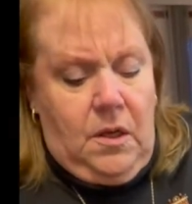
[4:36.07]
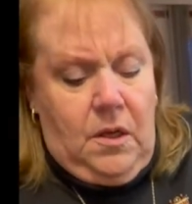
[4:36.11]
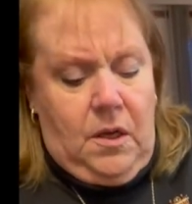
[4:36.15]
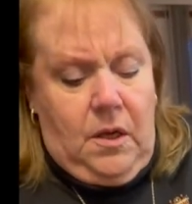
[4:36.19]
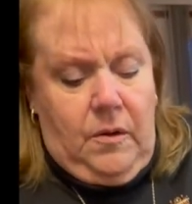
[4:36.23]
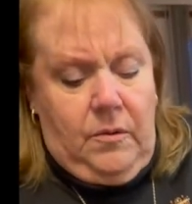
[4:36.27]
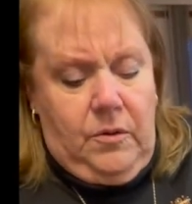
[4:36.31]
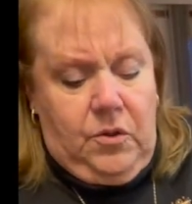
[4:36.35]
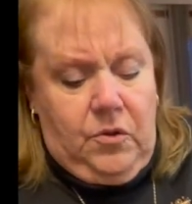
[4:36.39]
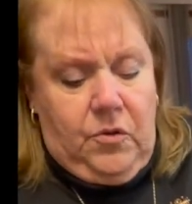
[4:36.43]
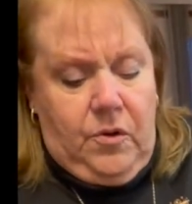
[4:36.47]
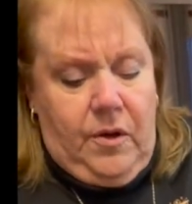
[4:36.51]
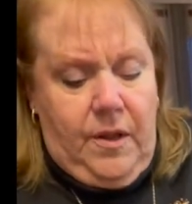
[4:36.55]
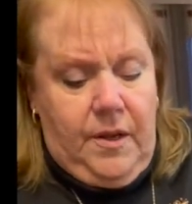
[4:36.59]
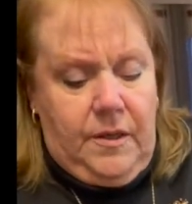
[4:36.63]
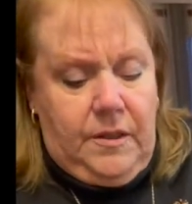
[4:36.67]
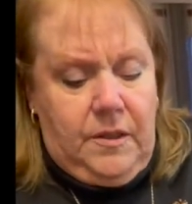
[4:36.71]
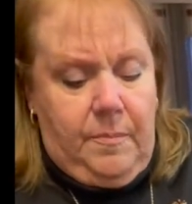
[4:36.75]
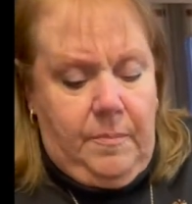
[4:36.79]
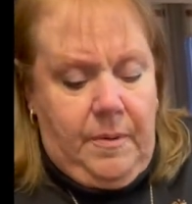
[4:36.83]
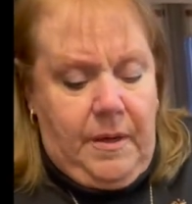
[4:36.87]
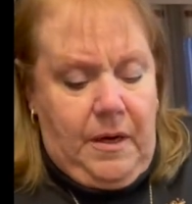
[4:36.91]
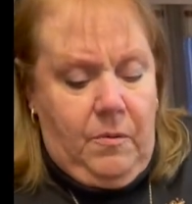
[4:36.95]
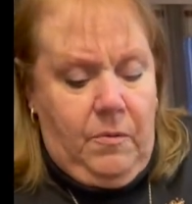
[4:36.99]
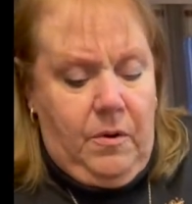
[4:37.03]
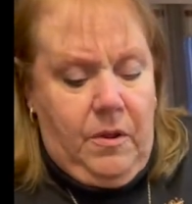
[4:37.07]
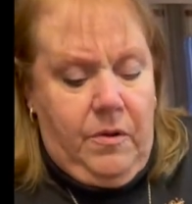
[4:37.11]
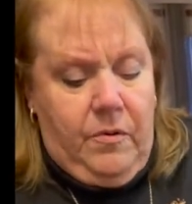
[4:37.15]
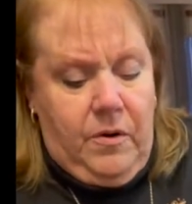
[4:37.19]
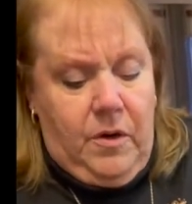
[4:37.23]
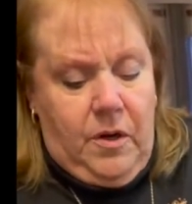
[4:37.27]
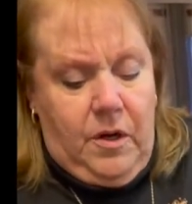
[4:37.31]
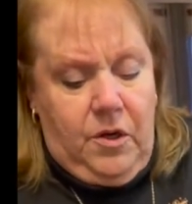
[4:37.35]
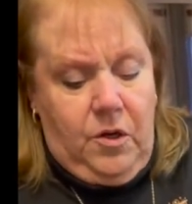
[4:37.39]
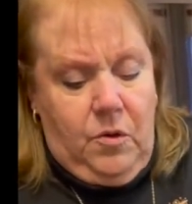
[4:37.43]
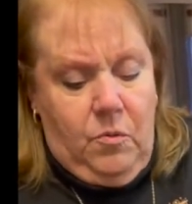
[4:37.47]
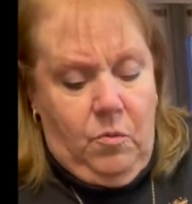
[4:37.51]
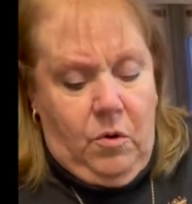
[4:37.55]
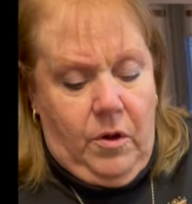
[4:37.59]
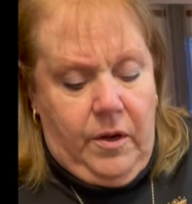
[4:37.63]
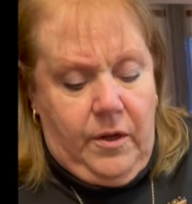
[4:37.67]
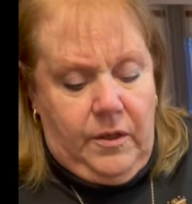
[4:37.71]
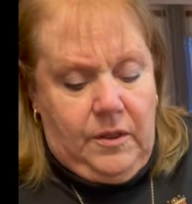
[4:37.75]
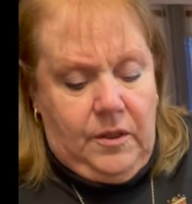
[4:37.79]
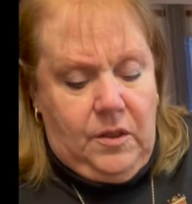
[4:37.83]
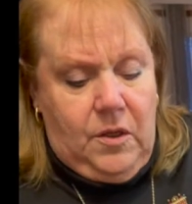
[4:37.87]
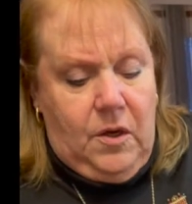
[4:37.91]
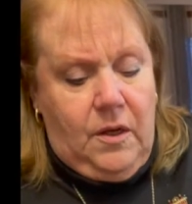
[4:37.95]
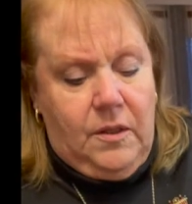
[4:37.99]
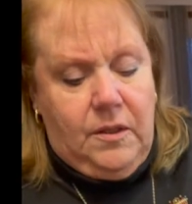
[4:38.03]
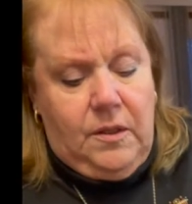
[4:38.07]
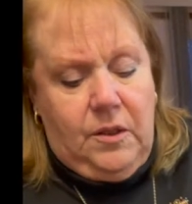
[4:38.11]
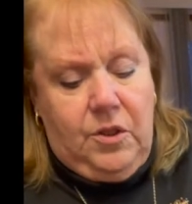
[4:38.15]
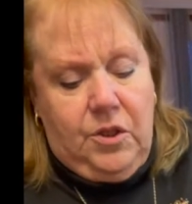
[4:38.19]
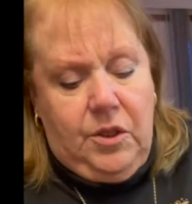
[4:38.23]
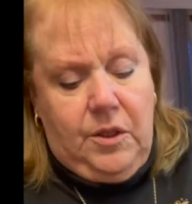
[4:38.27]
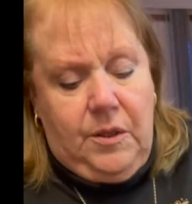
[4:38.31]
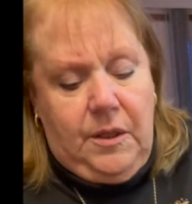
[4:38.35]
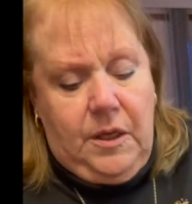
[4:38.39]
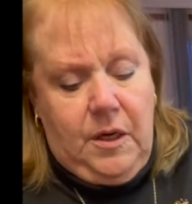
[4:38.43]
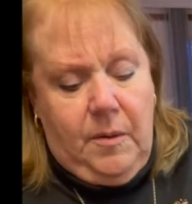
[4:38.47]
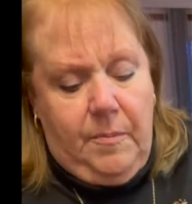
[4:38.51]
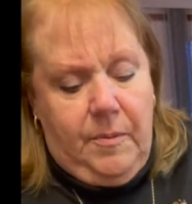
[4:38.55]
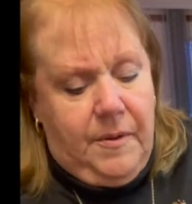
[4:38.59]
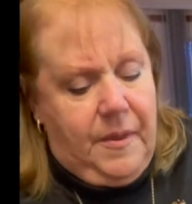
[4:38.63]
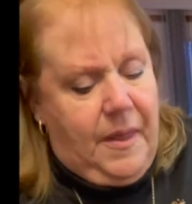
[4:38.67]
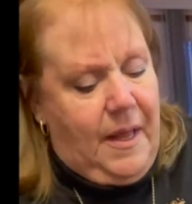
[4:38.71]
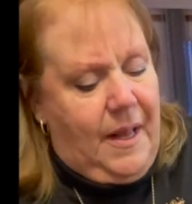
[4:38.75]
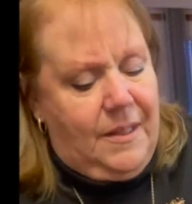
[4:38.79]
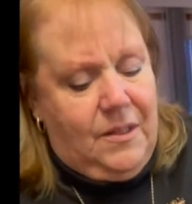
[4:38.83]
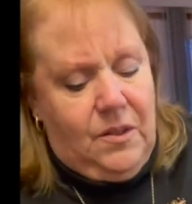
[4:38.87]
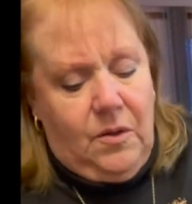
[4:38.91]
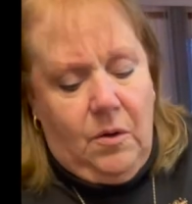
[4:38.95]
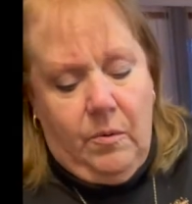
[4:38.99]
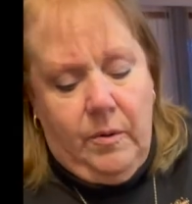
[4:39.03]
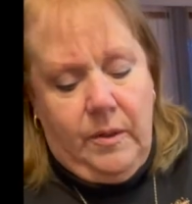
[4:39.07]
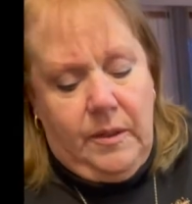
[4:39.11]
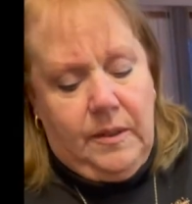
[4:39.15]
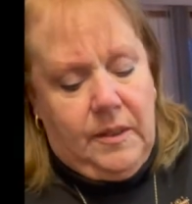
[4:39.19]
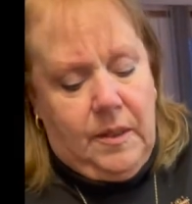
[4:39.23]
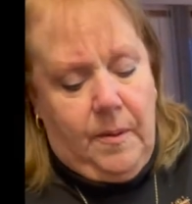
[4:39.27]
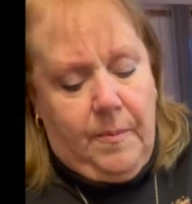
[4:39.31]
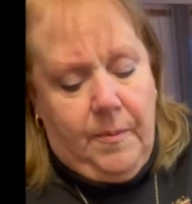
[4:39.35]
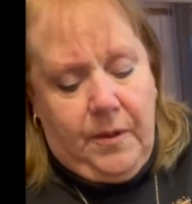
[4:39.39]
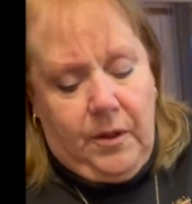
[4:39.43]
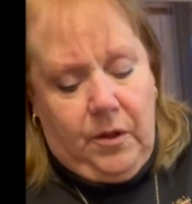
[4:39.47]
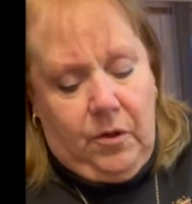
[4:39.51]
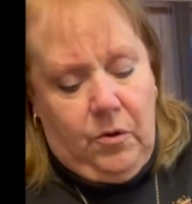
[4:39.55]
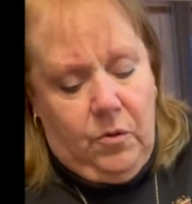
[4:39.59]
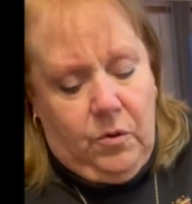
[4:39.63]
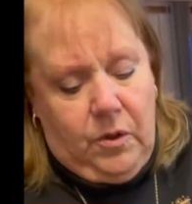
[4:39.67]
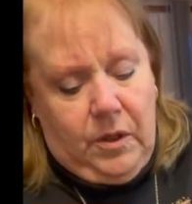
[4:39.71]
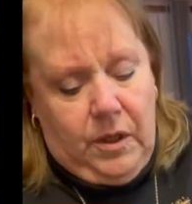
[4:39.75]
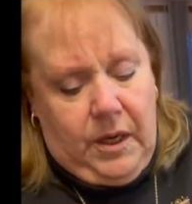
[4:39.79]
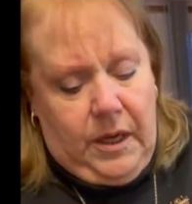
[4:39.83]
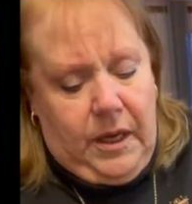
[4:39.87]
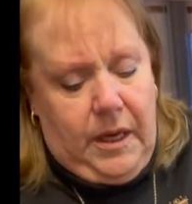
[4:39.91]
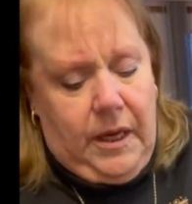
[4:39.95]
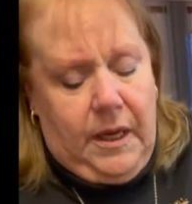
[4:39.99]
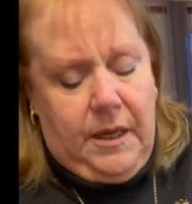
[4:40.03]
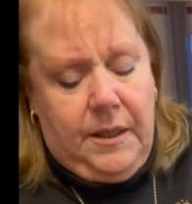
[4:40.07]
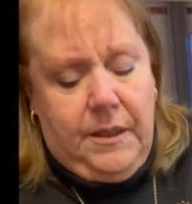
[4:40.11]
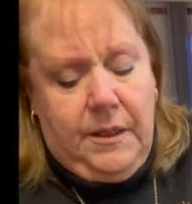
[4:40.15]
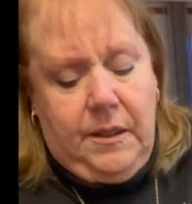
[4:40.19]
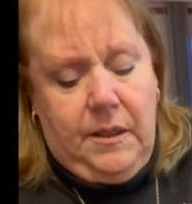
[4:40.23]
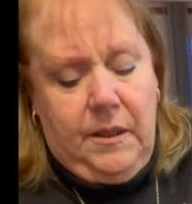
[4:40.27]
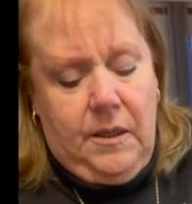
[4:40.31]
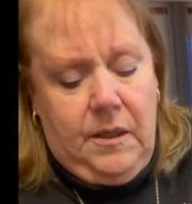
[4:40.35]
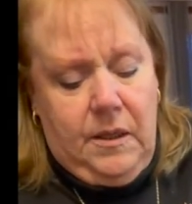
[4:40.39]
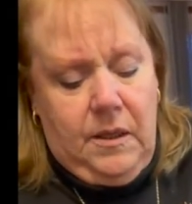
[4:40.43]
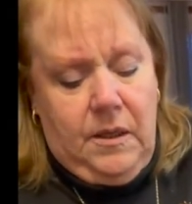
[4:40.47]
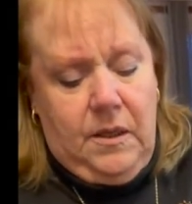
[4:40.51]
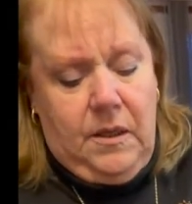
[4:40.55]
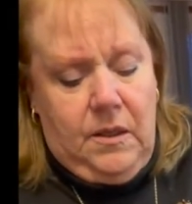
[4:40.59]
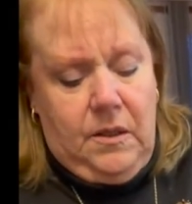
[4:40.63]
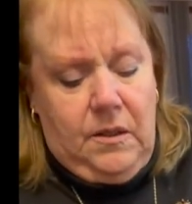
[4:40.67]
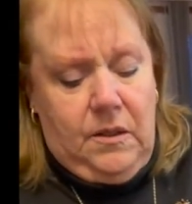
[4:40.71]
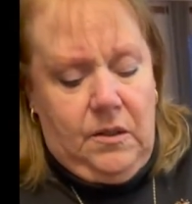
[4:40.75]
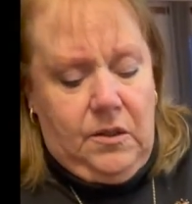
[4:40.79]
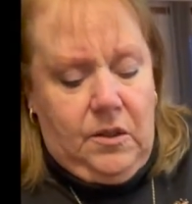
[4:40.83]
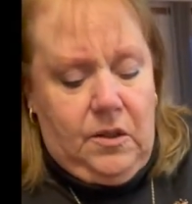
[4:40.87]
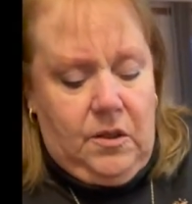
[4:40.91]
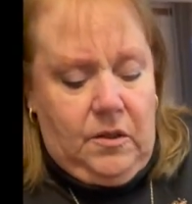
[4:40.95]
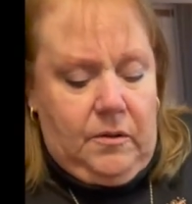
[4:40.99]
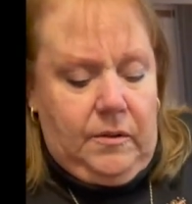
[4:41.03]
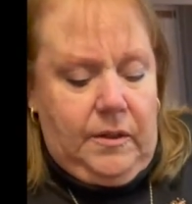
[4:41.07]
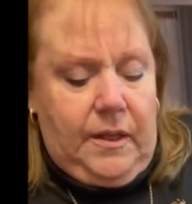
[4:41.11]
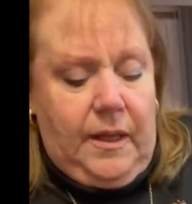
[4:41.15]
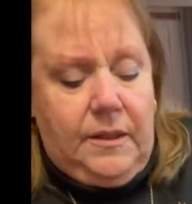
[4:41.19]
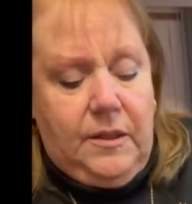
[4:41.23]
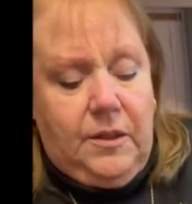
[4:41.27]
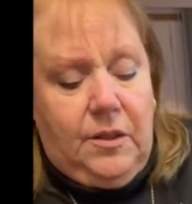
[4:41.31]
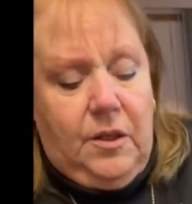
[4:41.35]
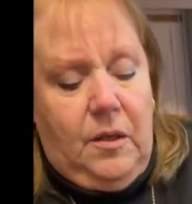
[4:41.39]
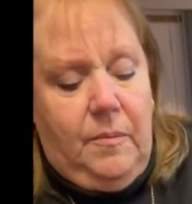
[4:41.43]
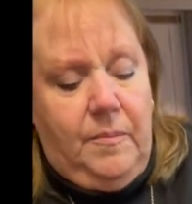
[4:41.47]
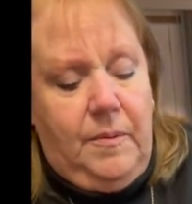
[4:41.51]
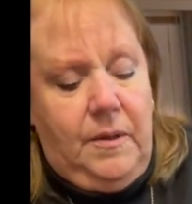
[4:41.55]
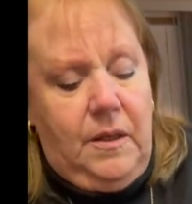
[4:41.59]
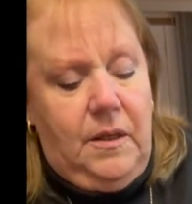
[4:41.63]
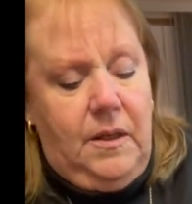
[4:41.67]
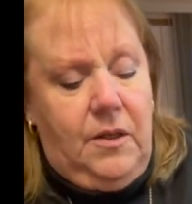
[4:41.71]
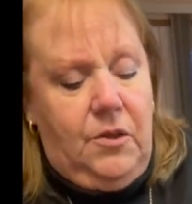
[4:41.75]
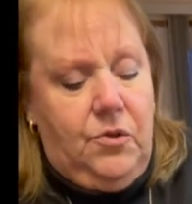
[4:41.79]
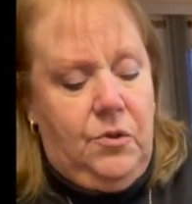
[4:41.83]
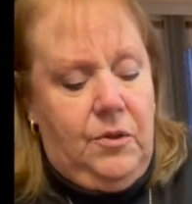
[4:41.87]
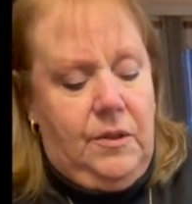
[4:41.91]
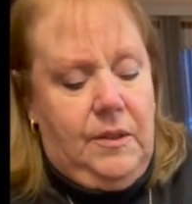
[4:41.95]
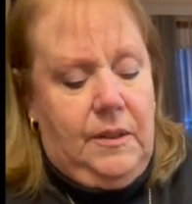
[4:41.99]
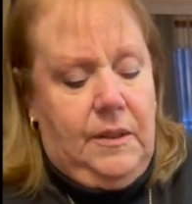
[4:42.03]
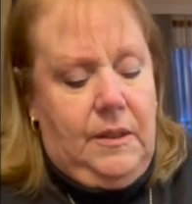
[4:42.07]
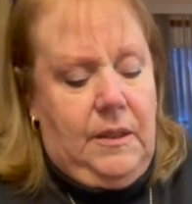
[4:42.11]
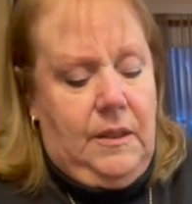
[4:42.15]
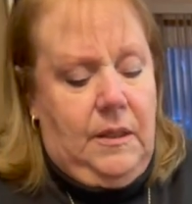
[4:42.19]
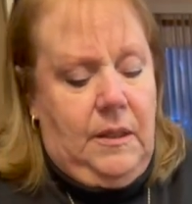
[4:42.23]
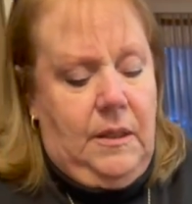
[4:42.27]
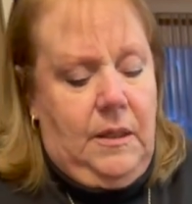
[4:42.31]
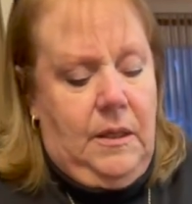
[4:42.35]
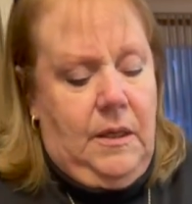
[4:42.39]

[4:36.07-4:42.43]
We're trying to debate whether or not you want a sausage in there, but that's always something you can add. So that's going to be an interesting